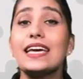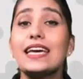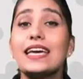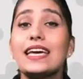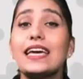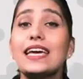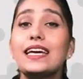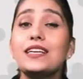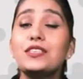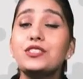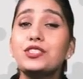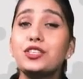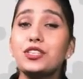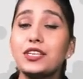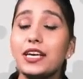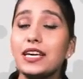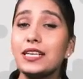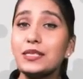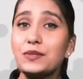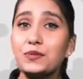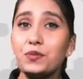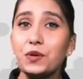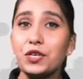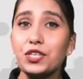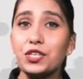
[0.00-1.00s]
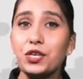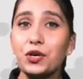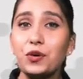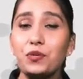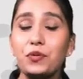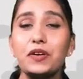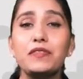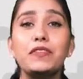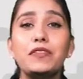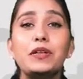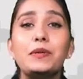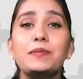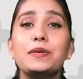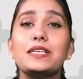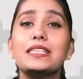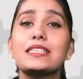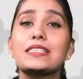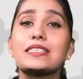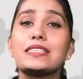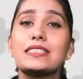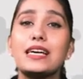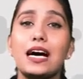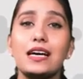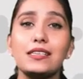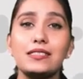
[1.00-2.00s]
In today's video, we will be
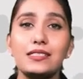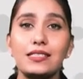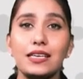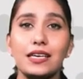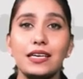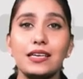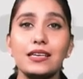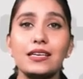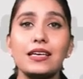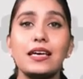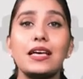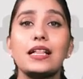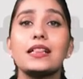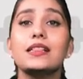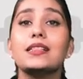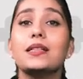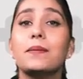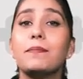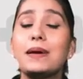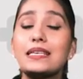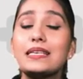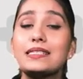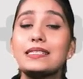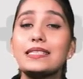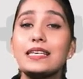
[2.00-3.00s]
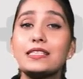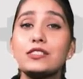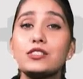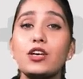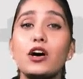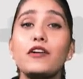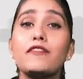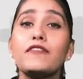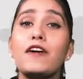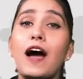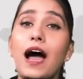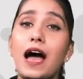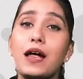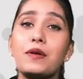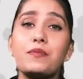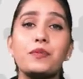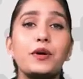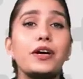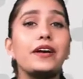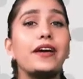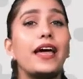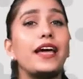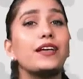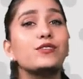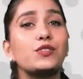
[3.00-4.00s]
discussing the basics of hardware
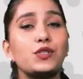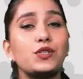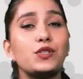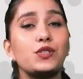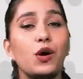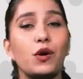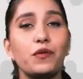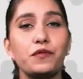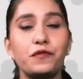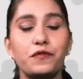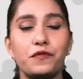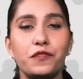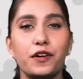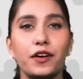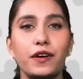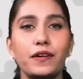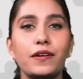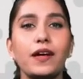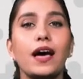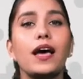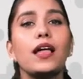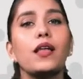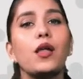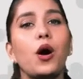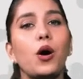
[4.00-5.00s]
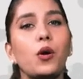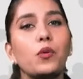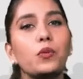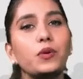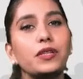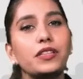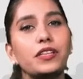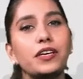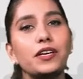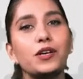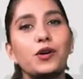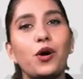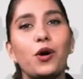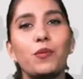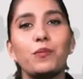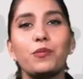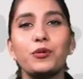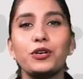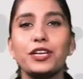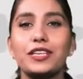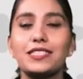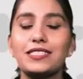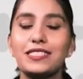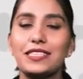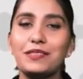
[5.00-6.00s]
and software along with their
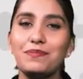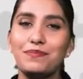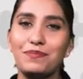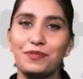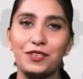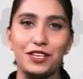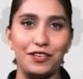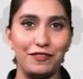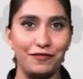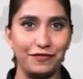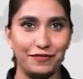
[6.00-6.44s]
components in brief.